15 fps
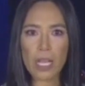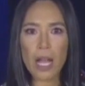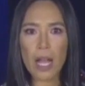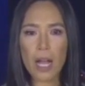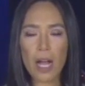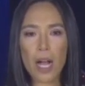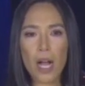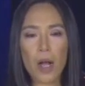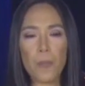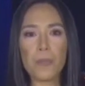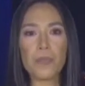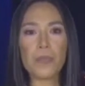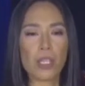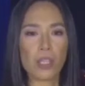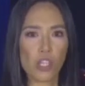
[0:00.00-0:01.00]
The
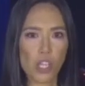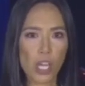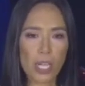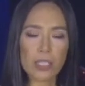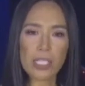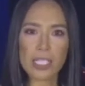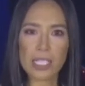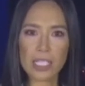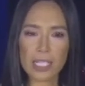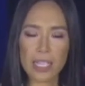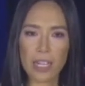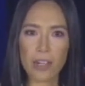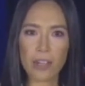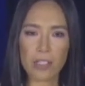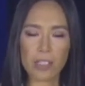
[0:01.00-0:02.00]
checklist is there.
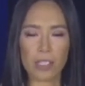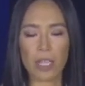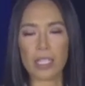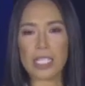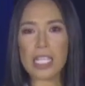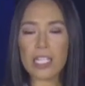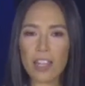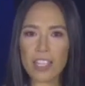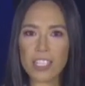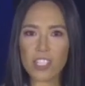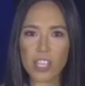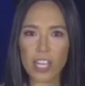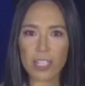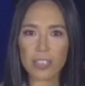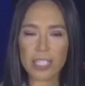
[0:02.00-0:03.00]
It's a T-CLOCS
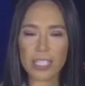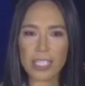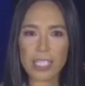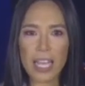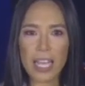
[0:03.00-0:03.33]
checklist.